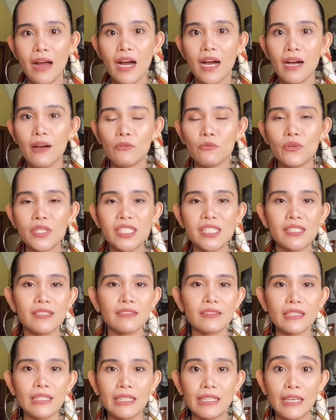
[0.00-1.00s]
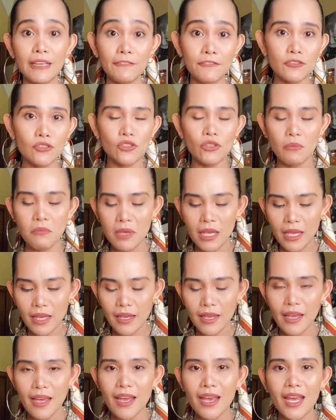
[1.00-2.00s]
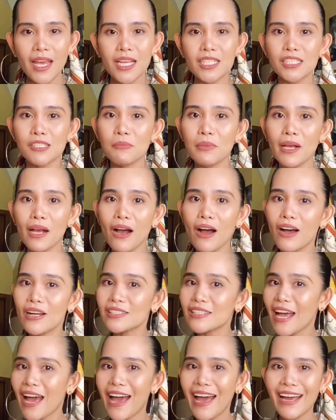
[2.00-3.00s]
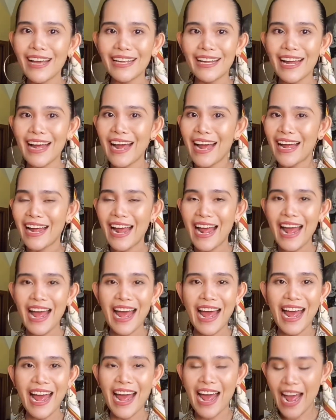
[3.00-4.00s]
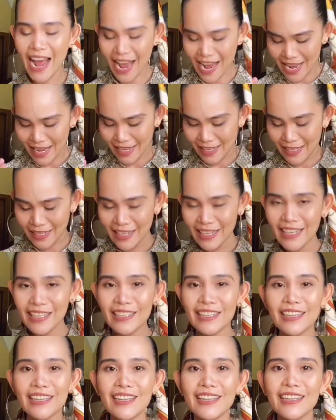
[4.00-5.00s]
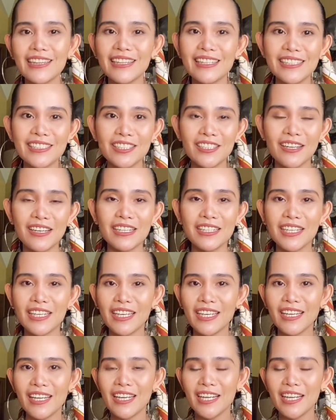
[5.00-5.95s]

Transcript: recent gift to me. It's because I literally